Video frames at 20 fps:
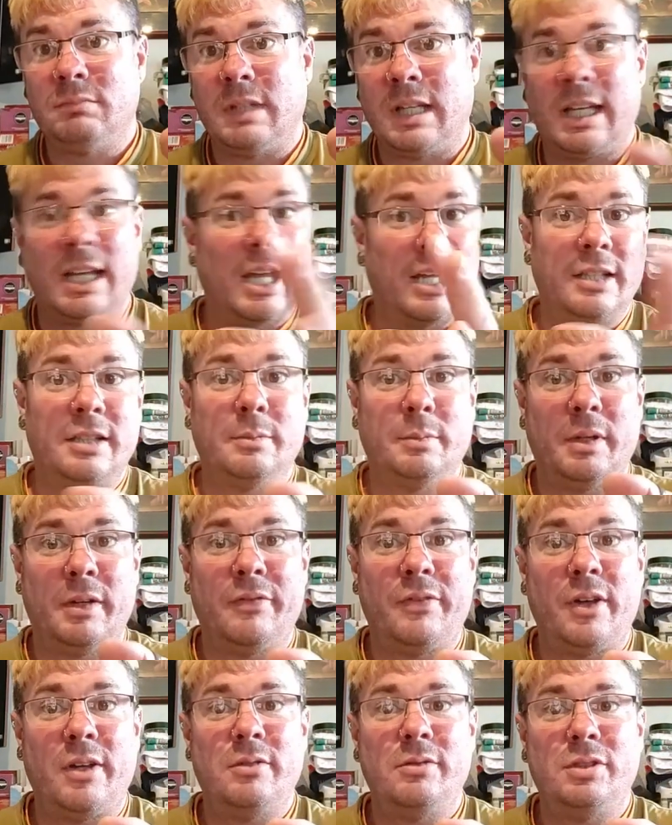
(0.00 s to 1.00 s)
in case somebody
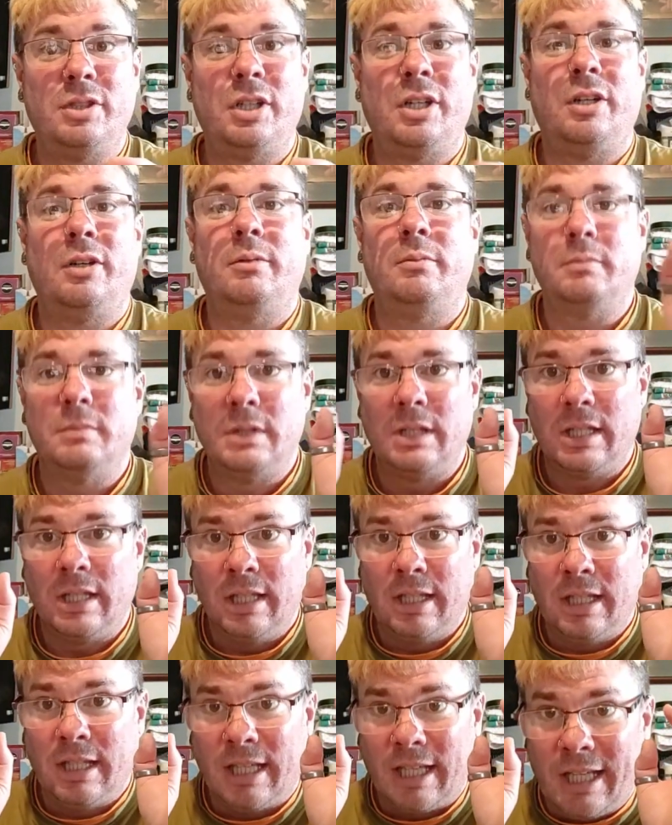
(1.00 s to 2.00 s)
phones you,
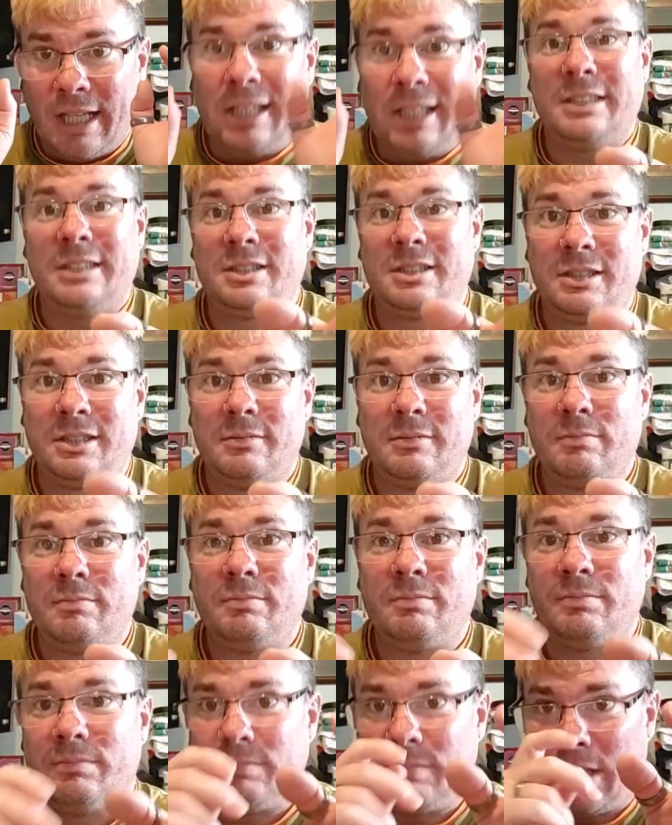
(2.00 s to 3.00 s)
it's,
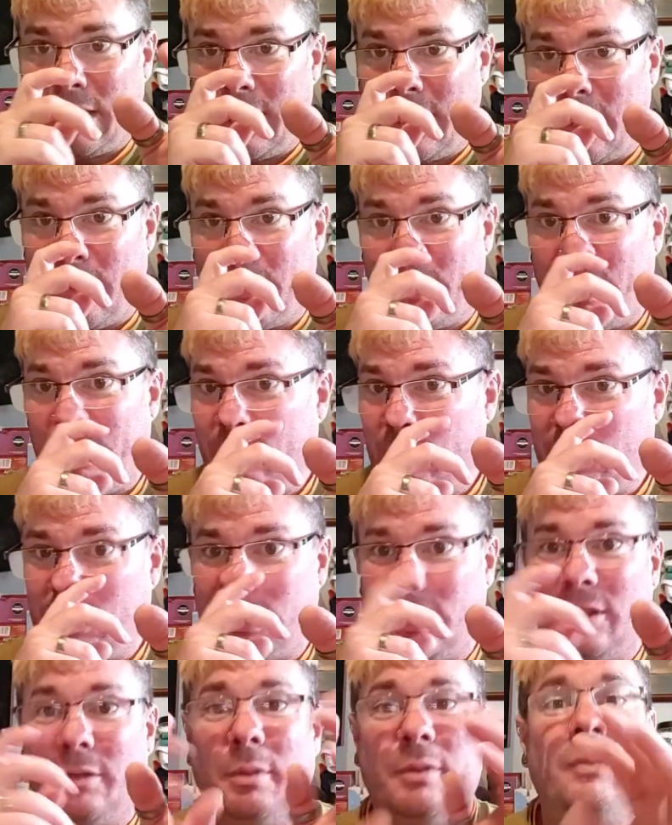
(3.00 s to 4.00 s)
it would
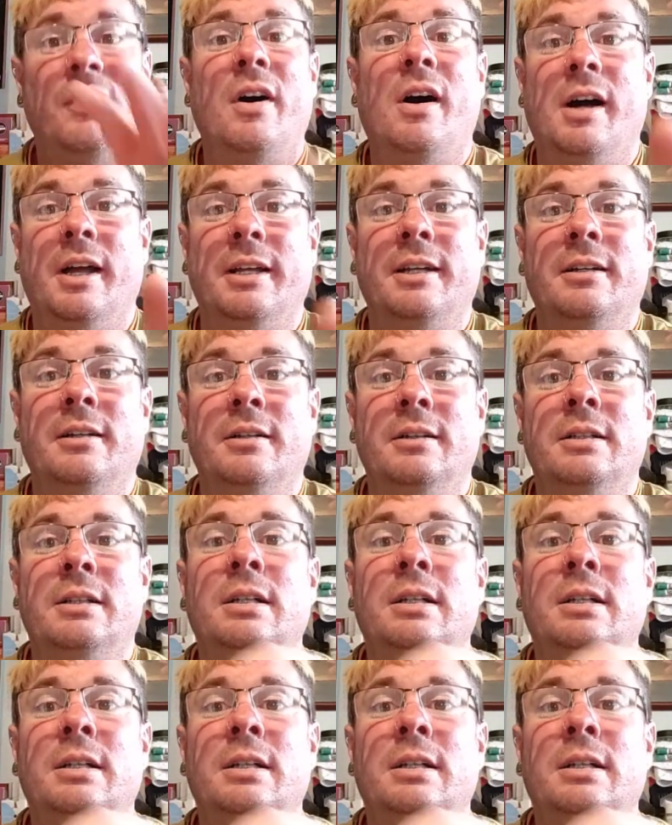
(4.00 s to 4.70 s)
still be fine.